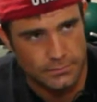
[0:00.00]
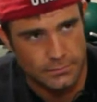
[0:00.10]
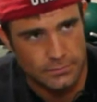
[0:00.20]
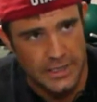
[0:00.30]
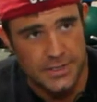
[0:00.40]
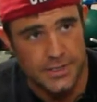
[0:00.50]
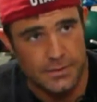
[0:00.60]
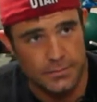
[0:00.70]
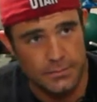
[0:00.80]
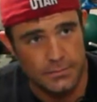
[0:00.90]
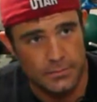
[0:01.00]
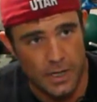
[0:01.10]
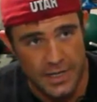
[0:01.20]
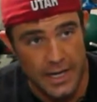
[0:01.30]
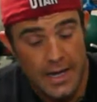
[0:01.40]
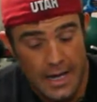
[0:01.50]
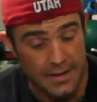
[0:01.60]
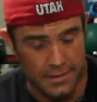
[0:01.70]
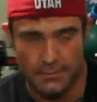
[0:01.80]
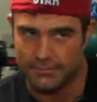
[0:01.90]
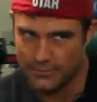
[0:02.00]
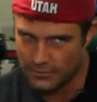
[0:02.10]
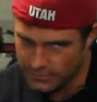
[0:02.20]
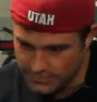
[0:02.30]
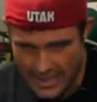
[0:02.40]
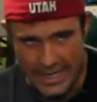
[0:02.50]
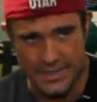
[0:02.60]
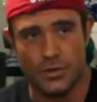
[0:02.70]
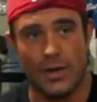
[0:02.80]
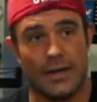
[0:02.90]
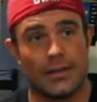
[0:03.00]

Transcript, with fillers: Yes, all day. And that is great.